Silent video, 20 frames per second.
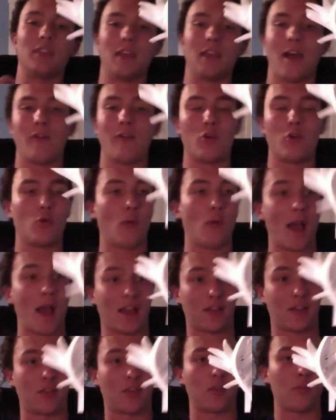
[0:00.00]
Evo
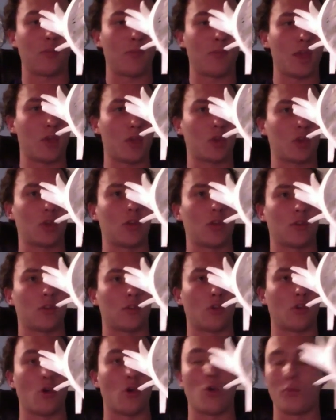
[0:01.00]
Wax mesh.
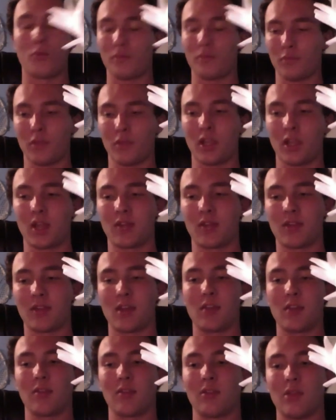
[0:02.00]
So, like I said,
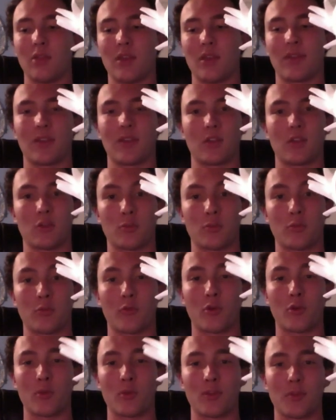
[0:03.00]
it's listed as a
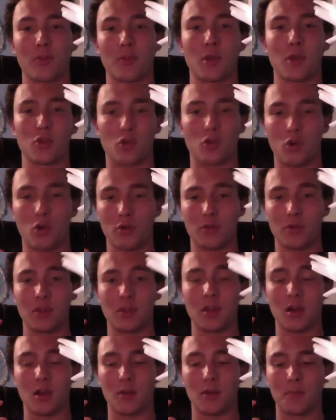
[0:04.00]
performance mesh on the,
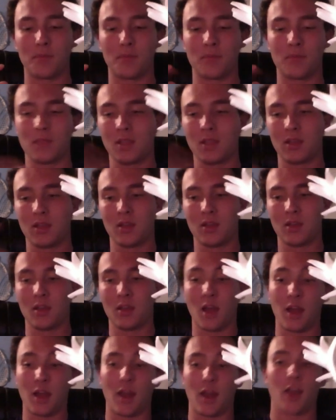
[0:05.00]

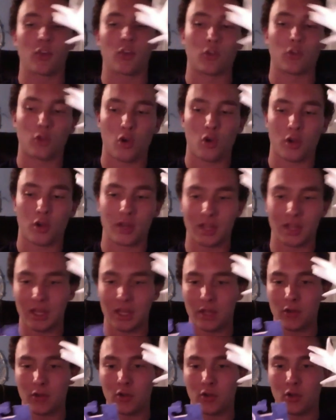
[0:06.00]
not actually on
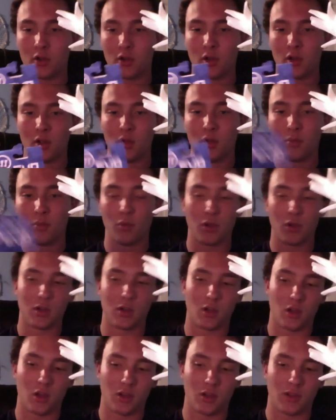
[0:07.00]
here, but
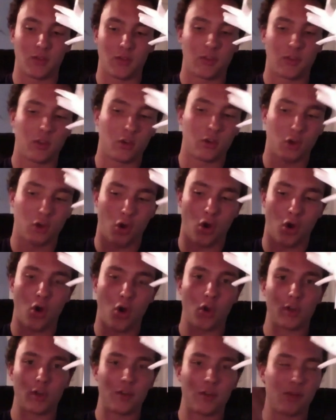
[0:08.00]
listed
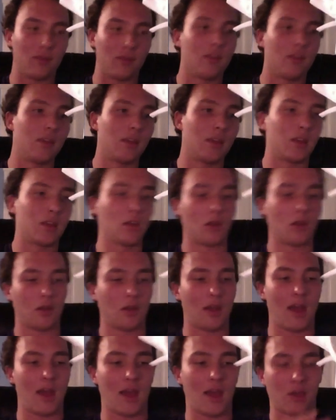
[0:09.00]
on the
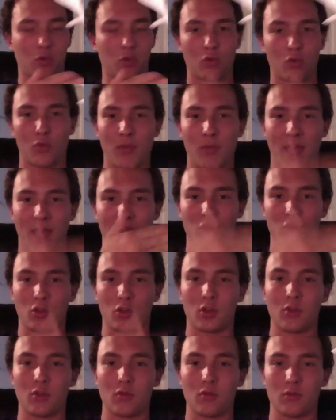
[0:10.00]
actual
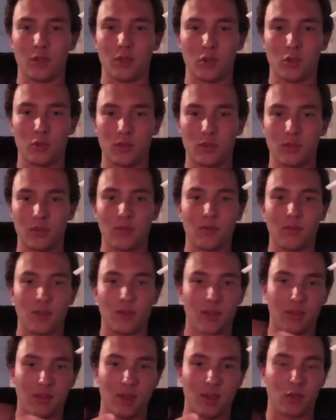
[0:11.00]
packaging that you can,
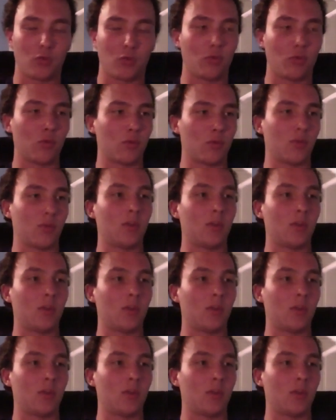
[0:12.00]
like the actual